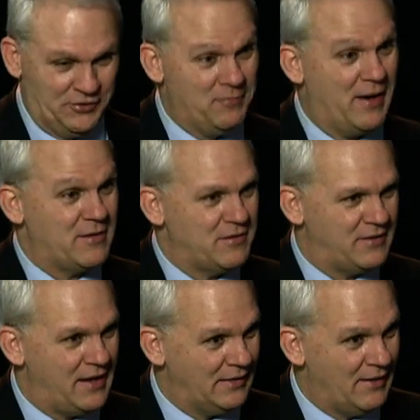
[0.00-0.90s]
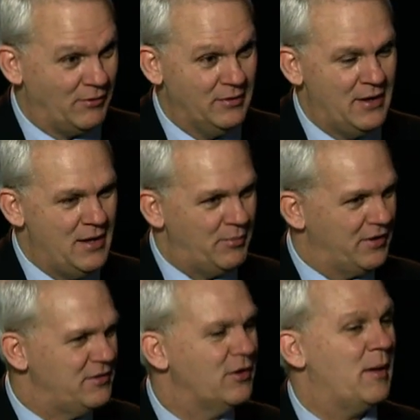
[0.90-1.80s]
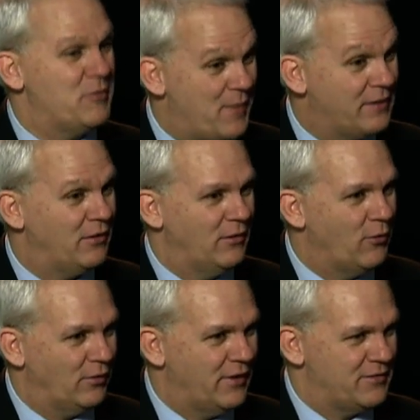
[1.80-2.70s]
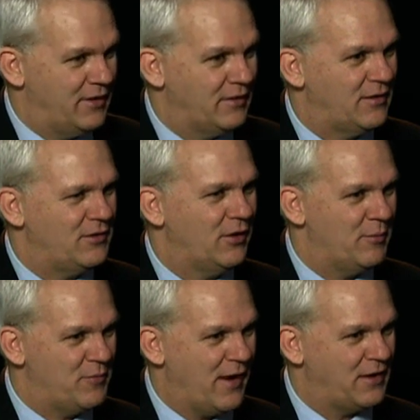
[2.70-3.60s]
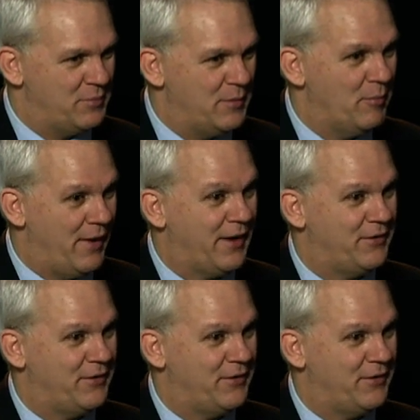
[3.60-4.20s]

been at the state level, but it still comes back to local, doesn't it? It oh, still oh, yeah. comes back to the people back at